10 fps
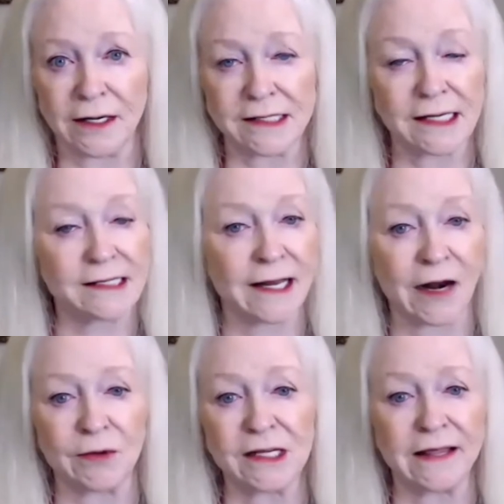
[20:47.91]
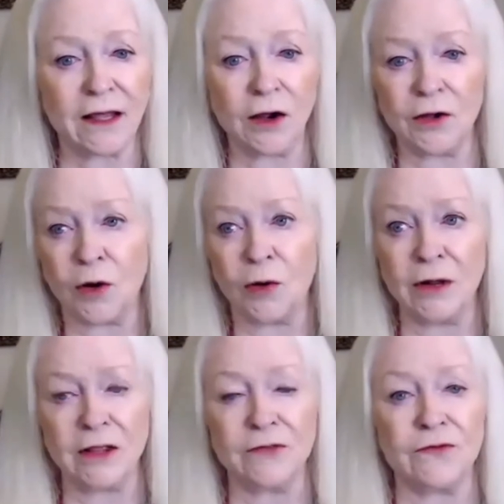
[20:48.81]
As I said, I think
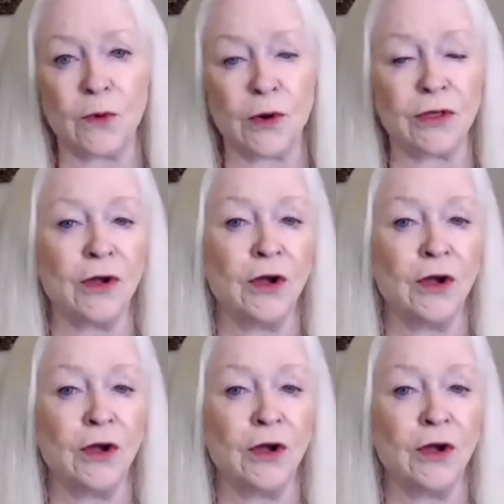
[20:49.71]
only the 4th